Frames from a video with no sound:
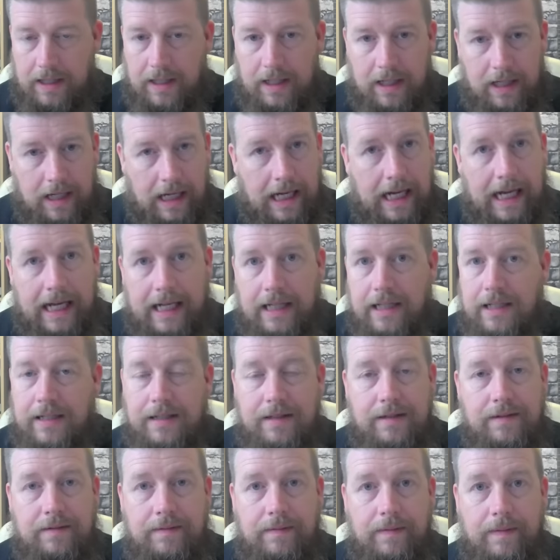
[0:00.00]

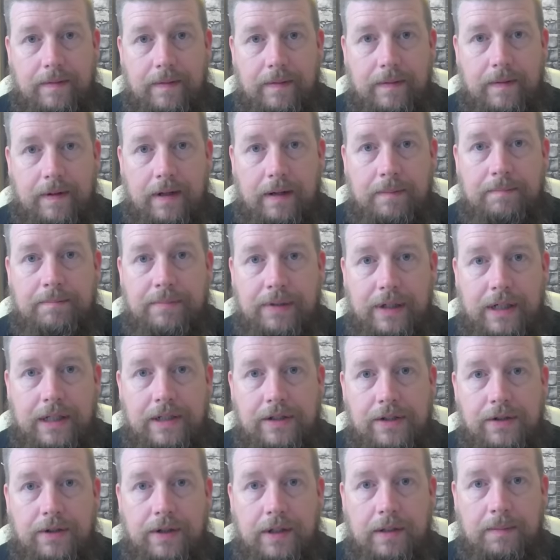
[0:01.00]
I'm pretty
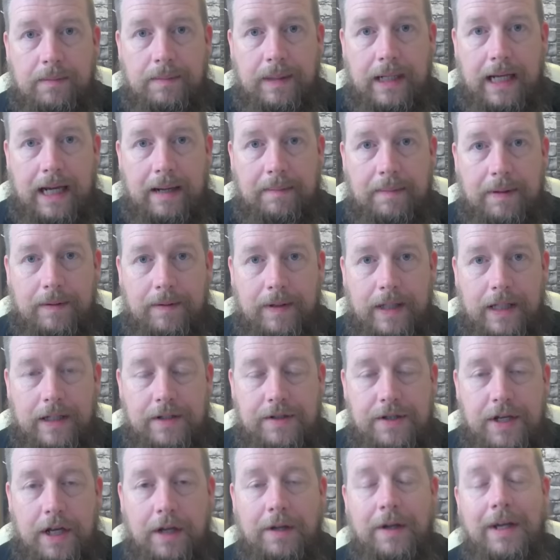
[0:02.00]
sure you'll be happy with
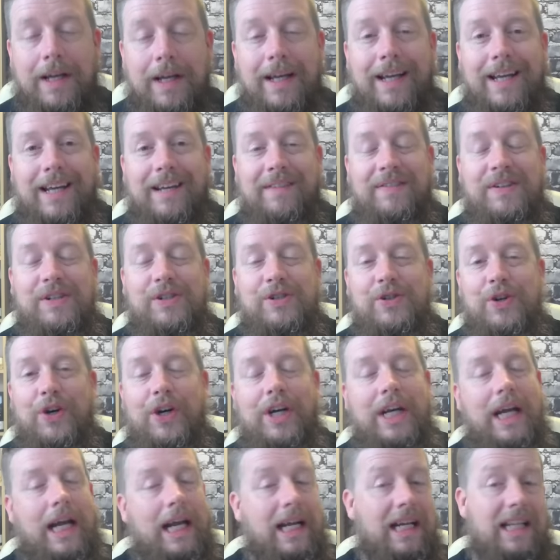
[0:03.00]
it. So if you
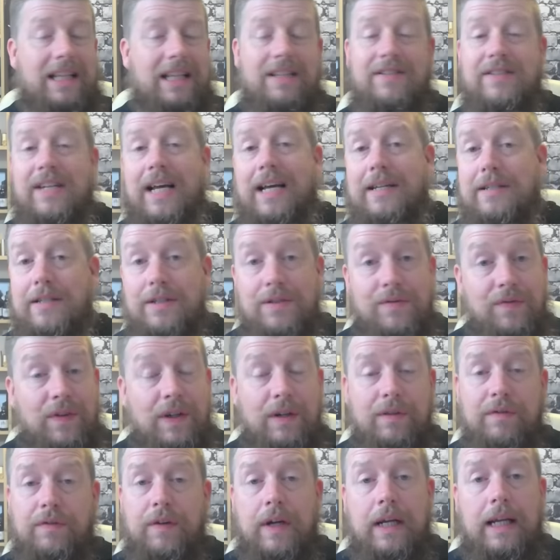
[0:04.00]
try any of the stashes,
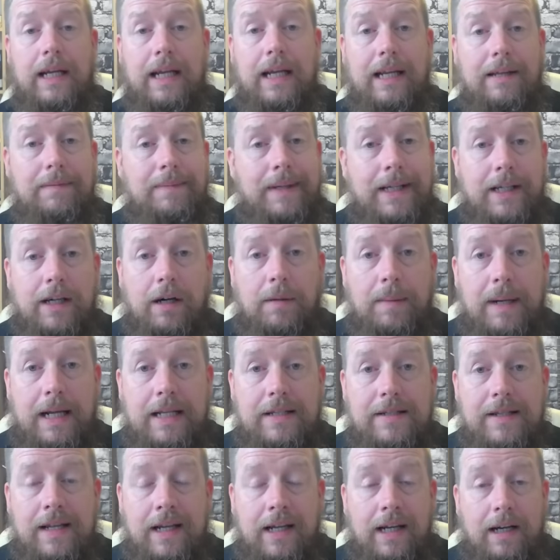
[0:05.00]
feel free to leave me
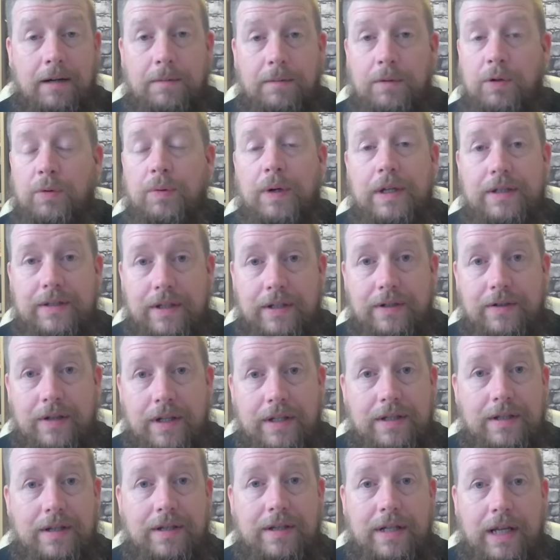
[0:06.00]
comments. I'm always
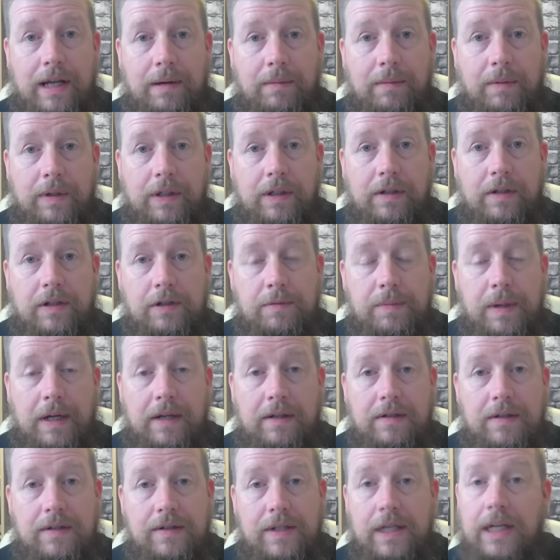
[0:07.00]
interested to hear what your
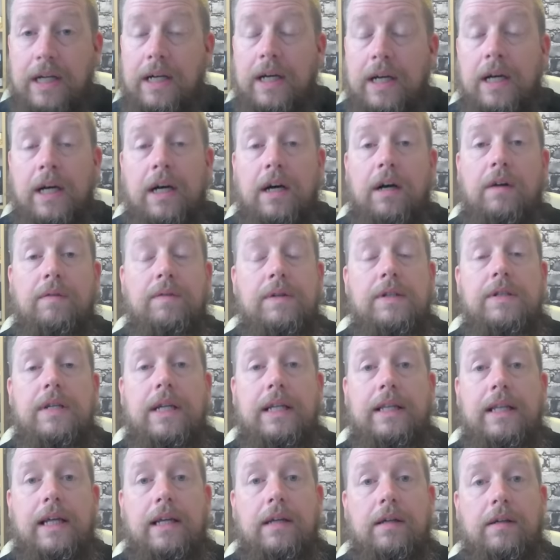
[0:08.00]
experiences are.
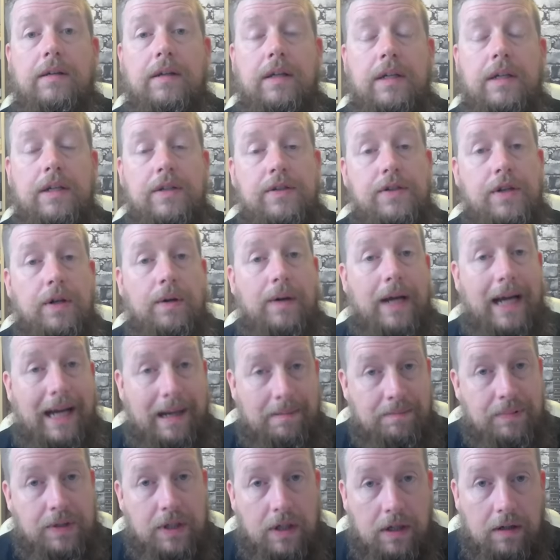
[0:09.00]
Obviously, they're not going to suit
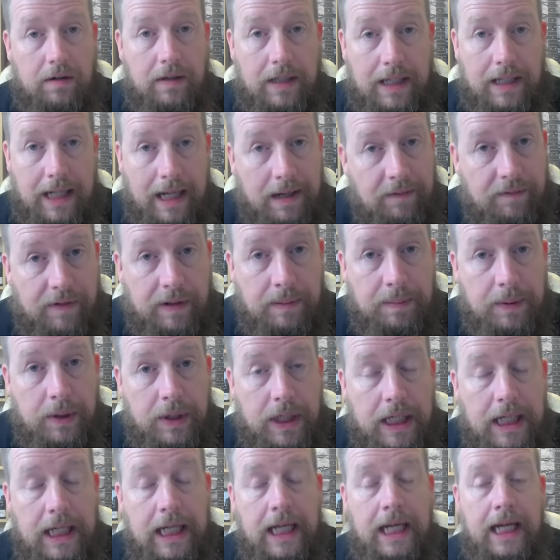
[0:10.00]
absolutely
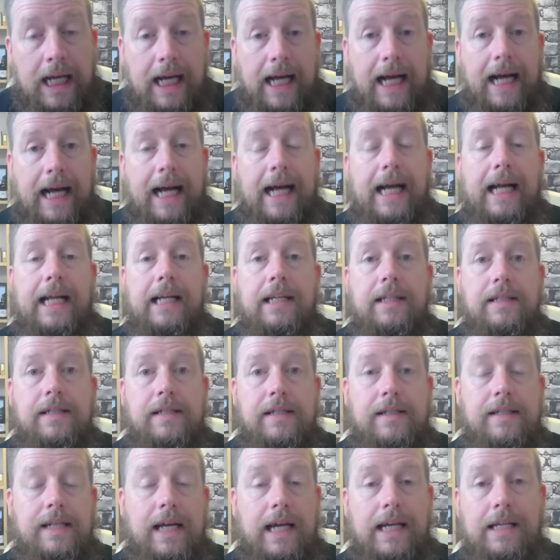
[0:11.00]
everybody, and
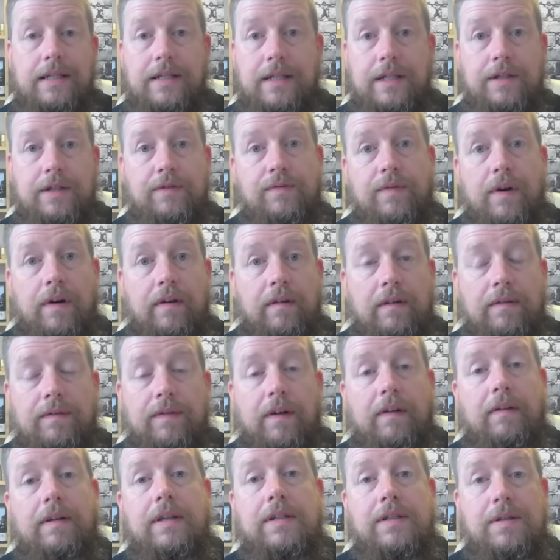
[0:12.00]
taste is very,
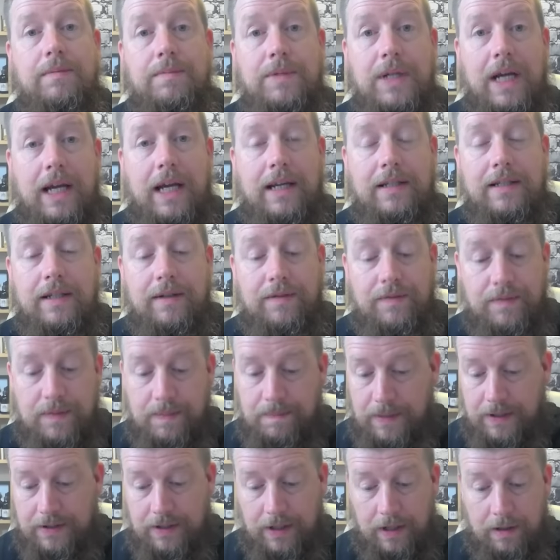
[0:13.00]
very subjective.
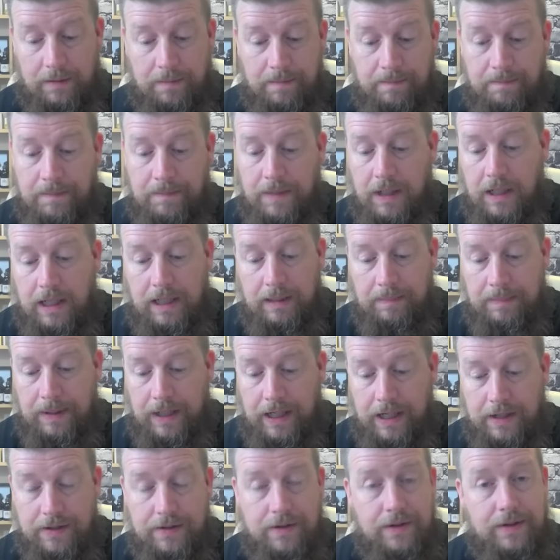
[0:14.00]
So my
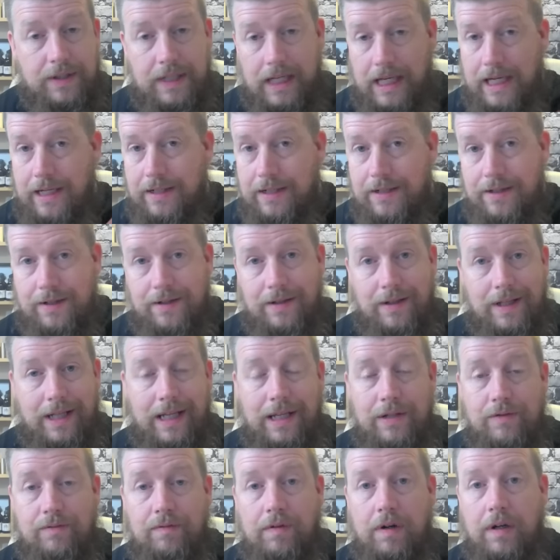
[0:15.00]
personal taste,
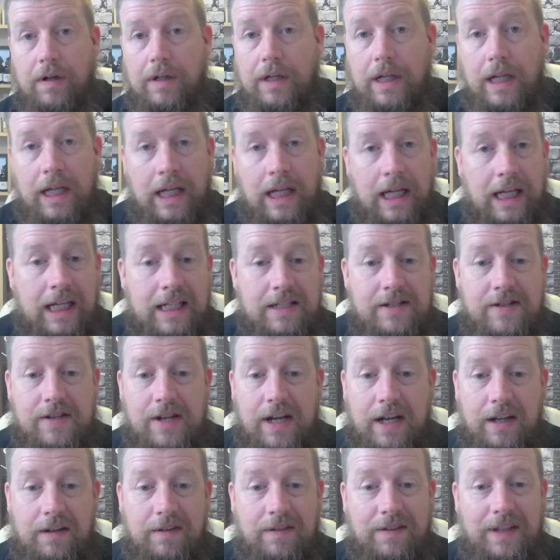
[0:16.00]
these rock.
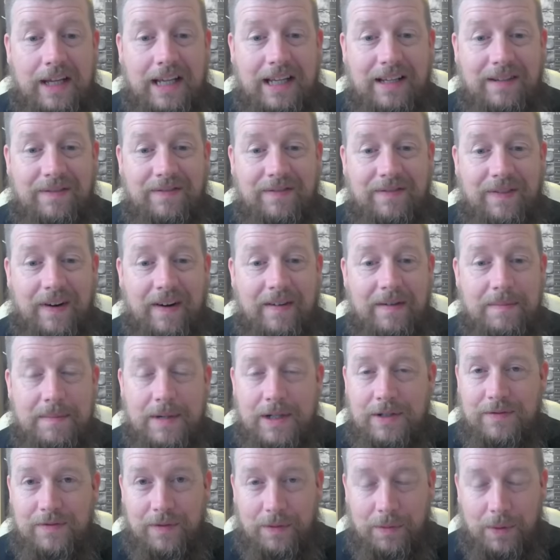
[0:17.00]
So thank you very
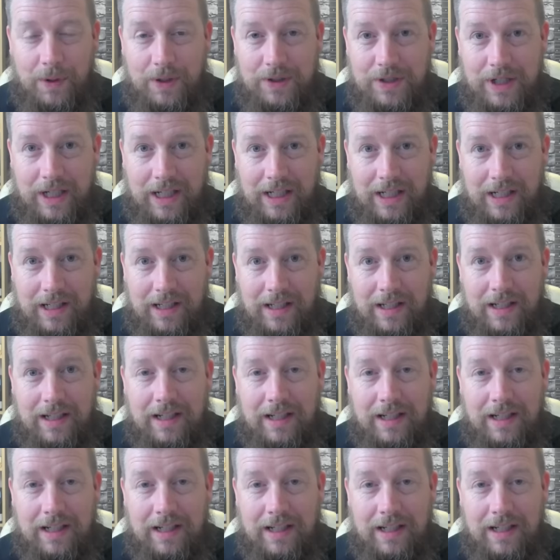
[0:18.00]
much for watching.